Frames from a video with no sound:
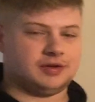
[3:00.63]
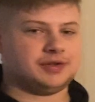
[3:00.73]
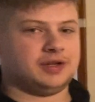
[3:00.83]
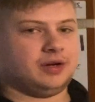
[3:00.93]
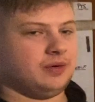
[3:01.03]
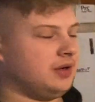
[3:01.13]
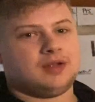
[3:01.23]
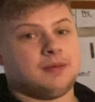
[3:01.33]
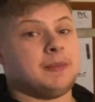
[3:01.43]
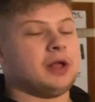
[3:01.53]
So
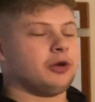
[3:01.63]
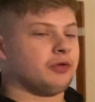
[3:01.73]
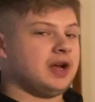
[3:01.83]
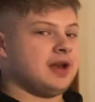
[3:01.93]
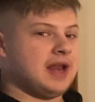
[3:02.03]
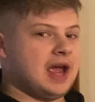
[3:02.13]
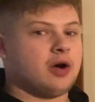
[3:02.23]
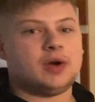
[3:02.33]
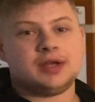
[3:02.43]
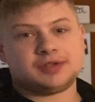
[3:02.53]
Mellon Arena
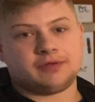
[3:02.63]
now is,